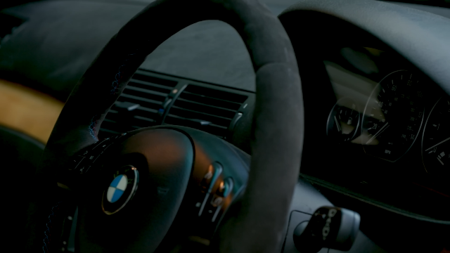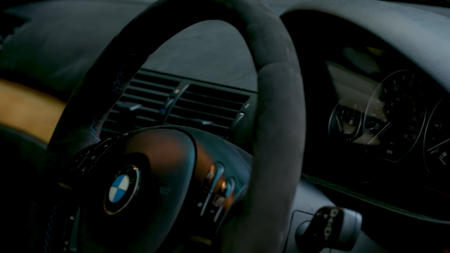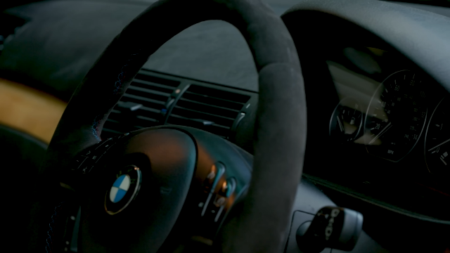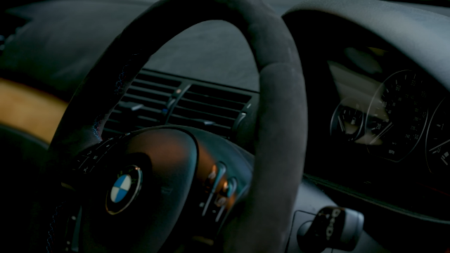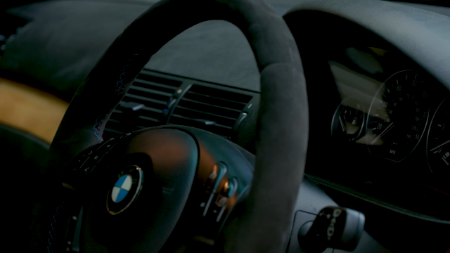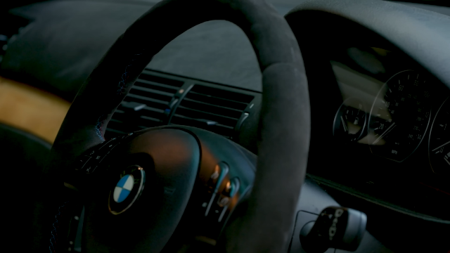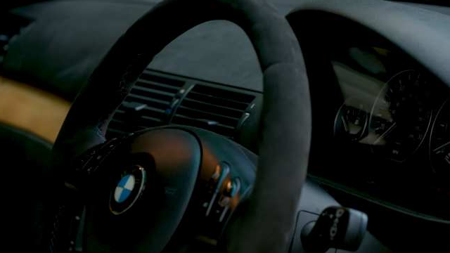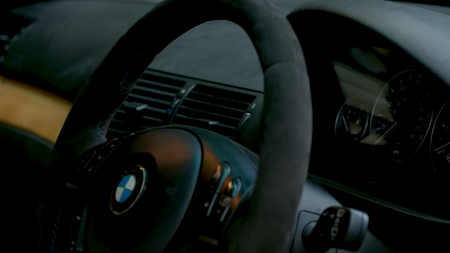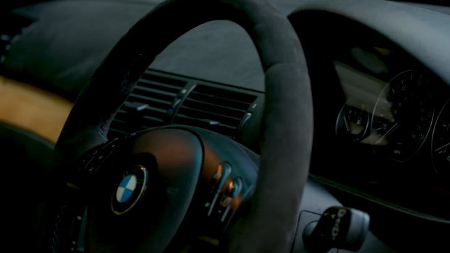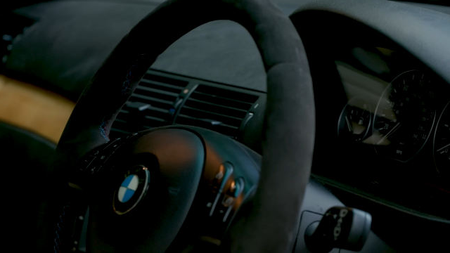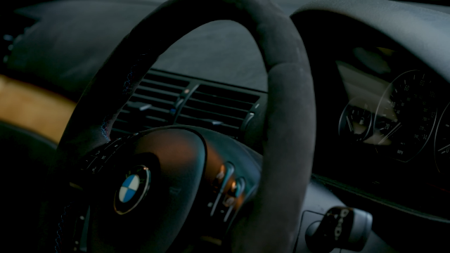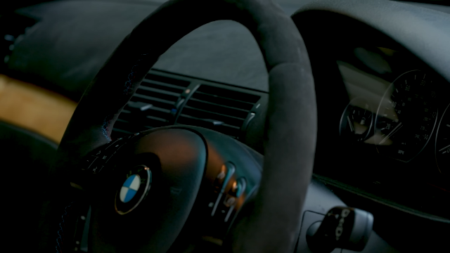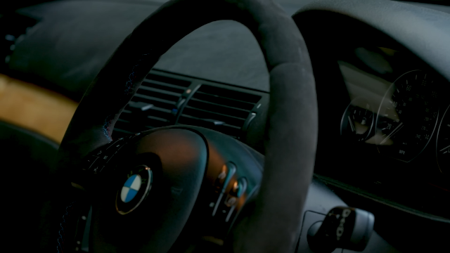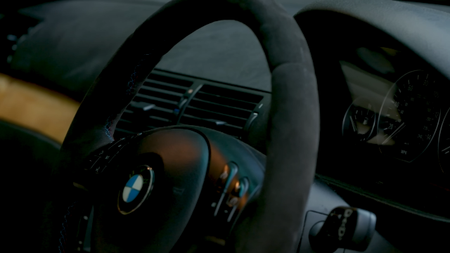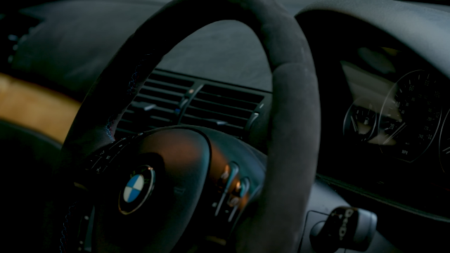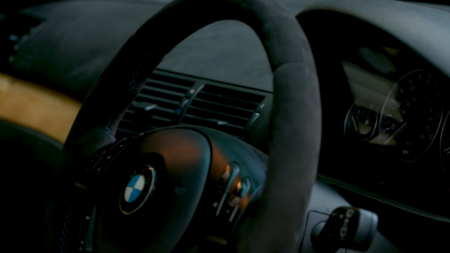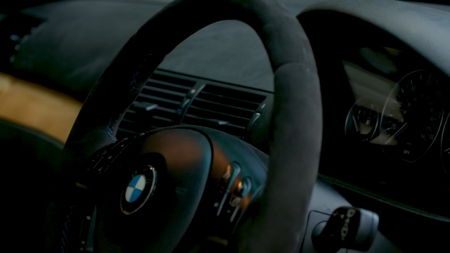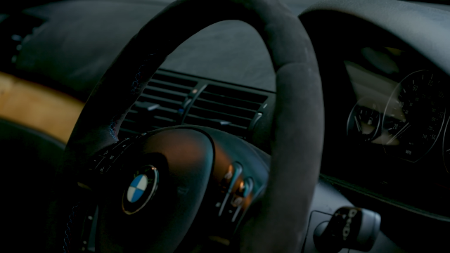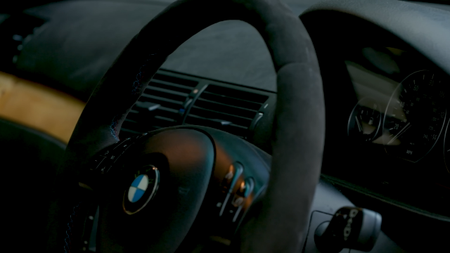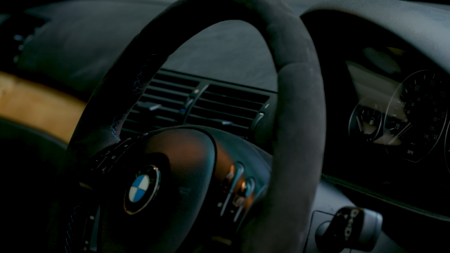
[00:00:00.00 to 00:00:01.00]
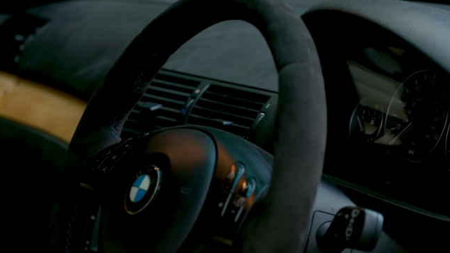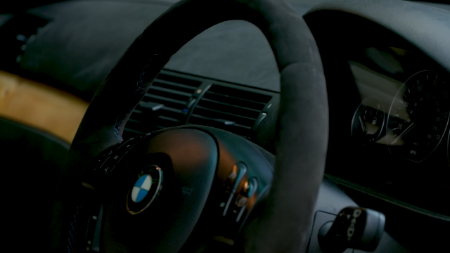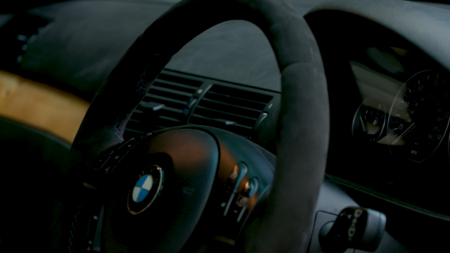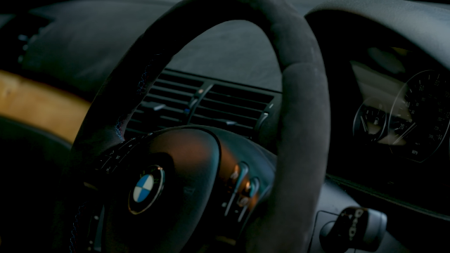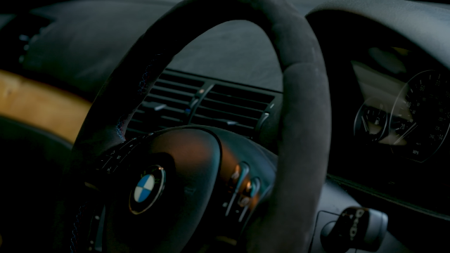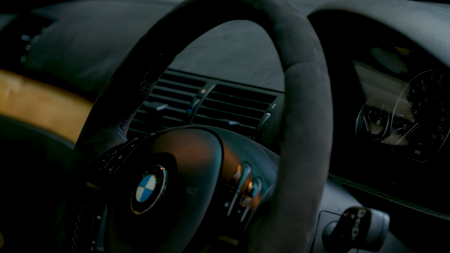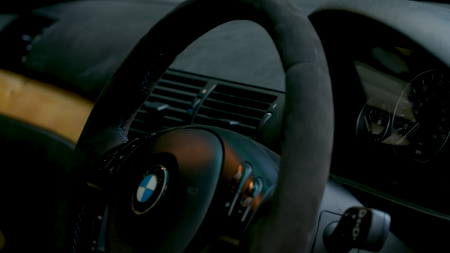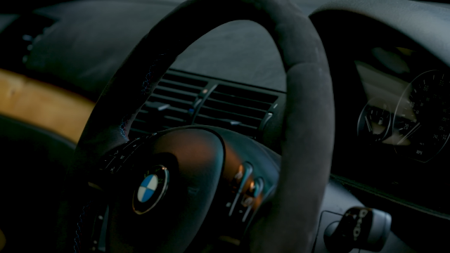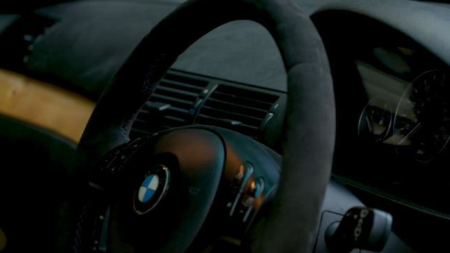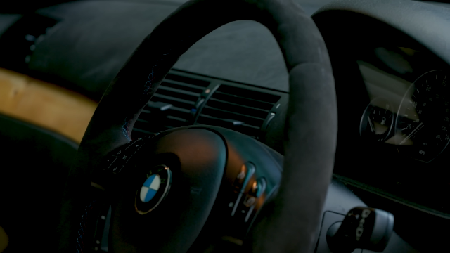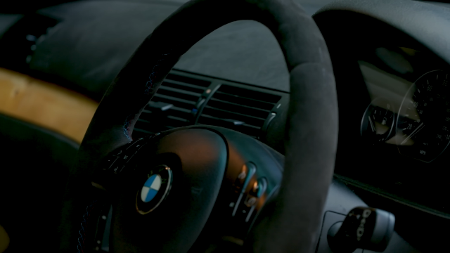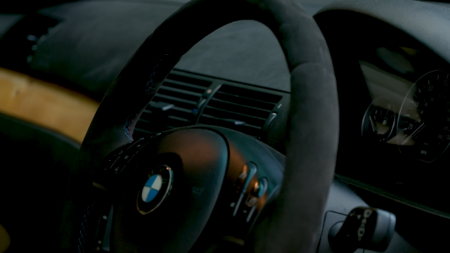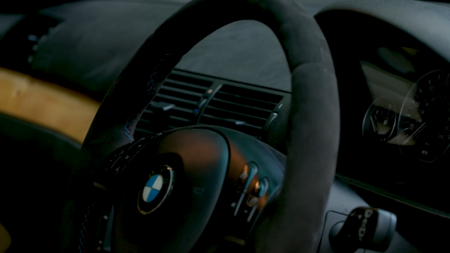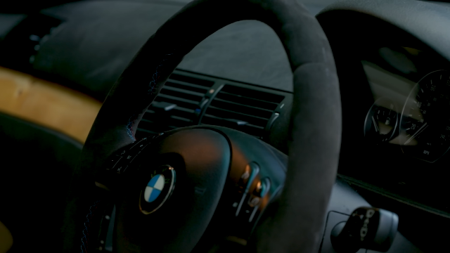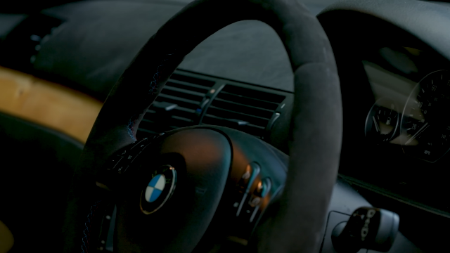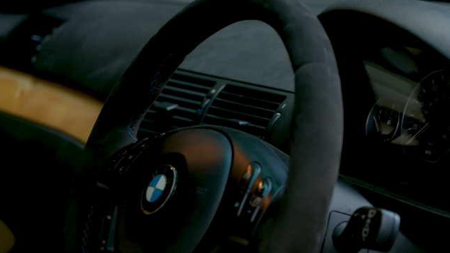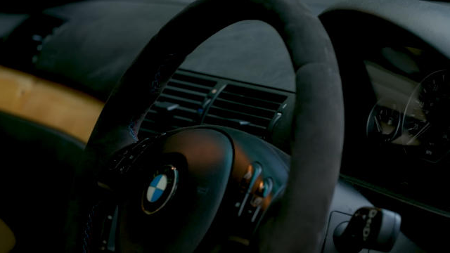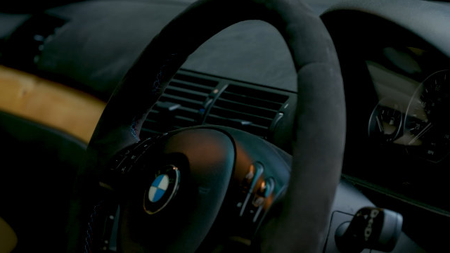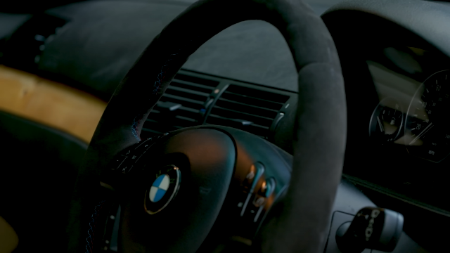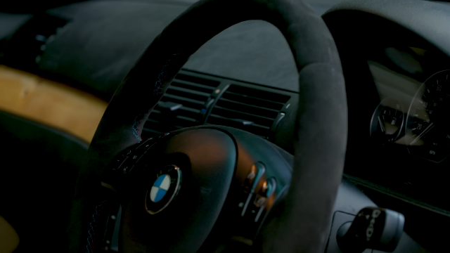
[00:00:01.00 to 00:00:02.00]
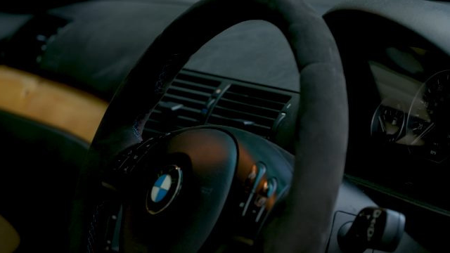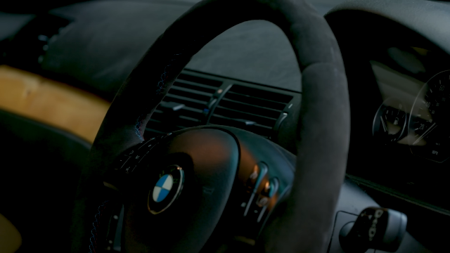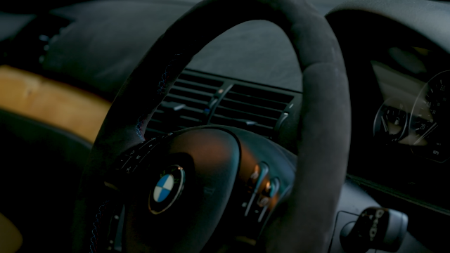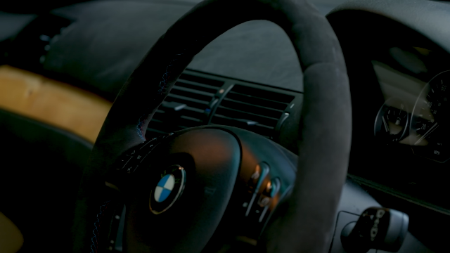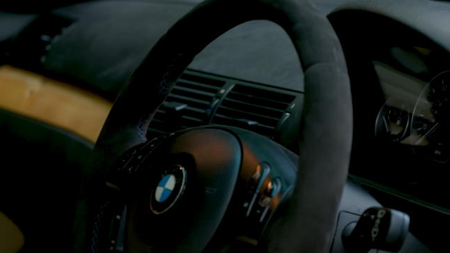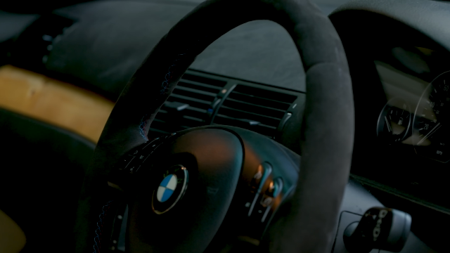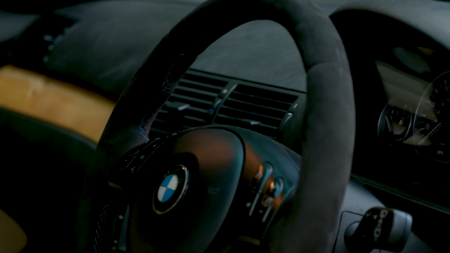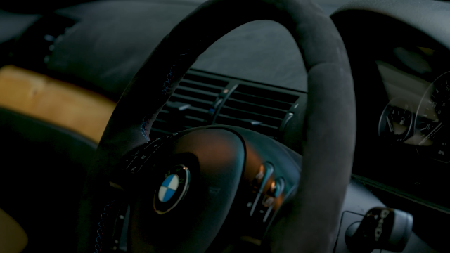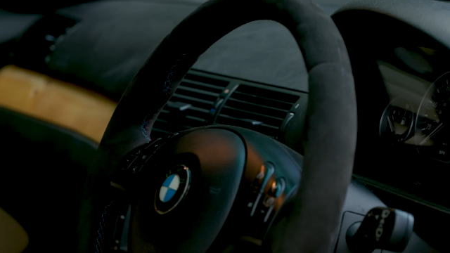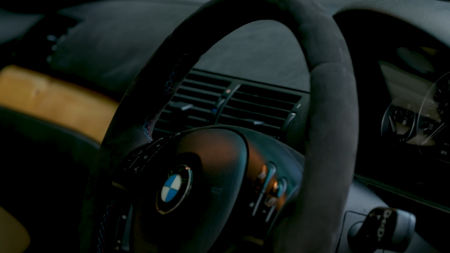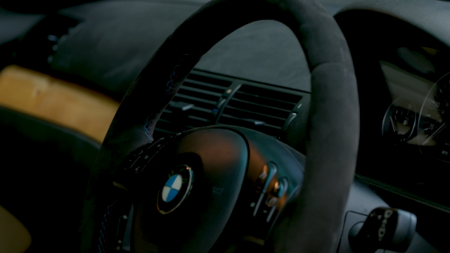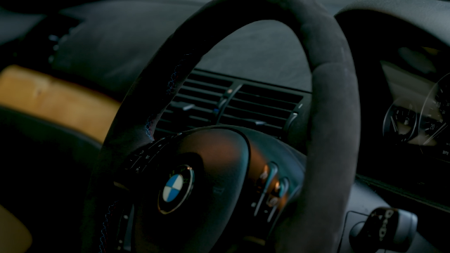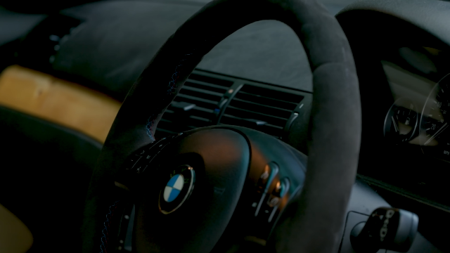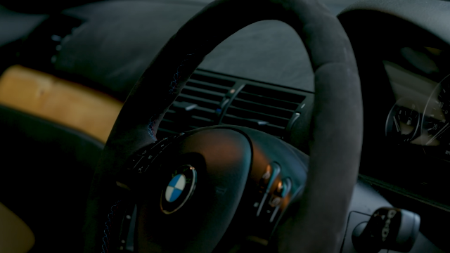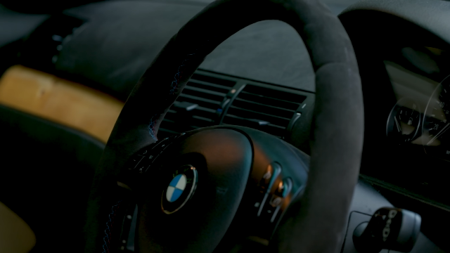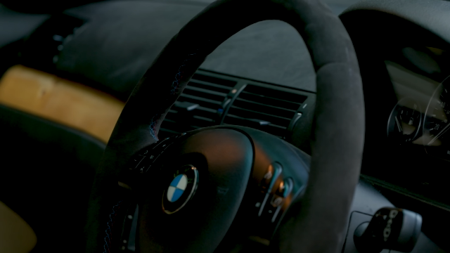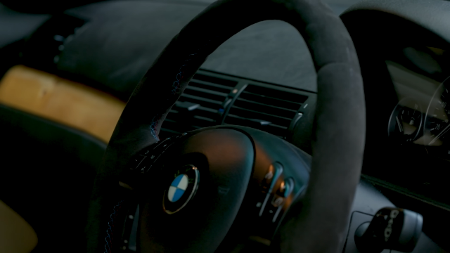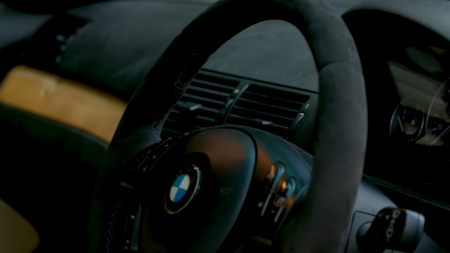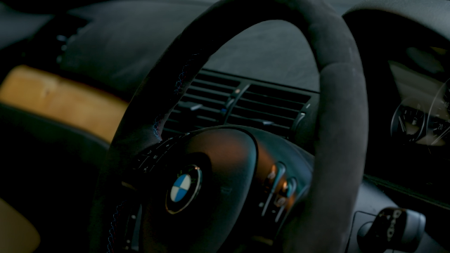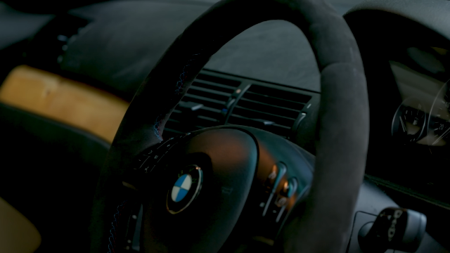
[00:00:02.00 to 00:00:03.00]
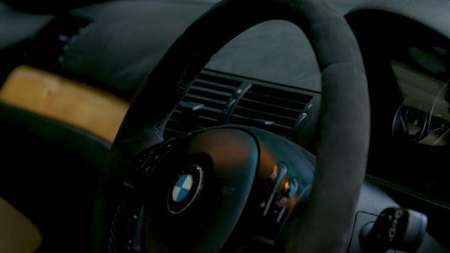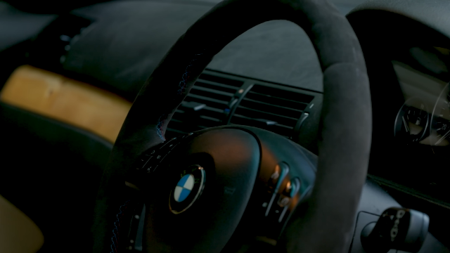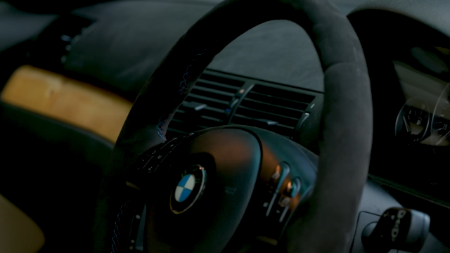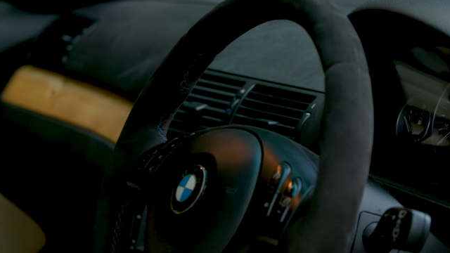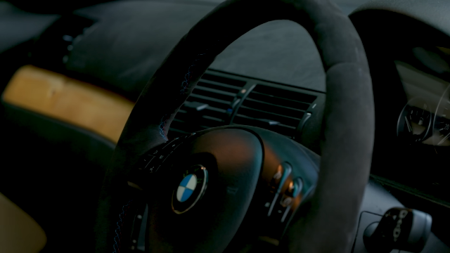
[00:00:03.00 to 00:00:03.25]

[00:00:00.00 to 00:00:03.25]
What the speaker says: (no speaker visible)